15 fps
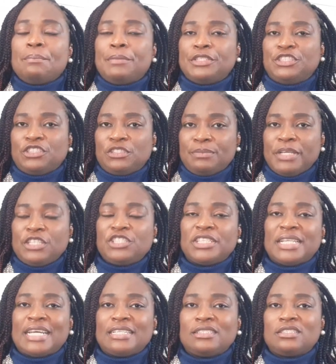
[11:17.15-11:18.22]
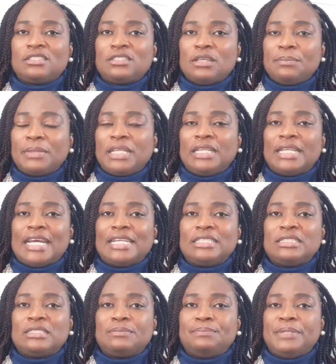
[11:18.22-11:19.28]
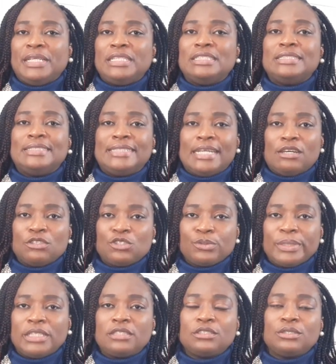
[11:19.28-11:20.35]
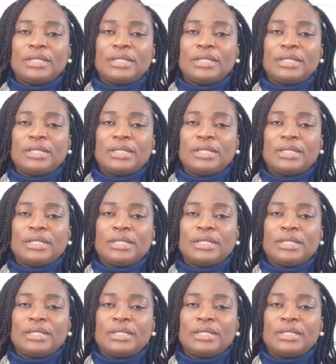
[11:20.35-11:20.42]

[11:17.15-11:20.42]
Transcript: But just make sure that it's something that is being dealt with,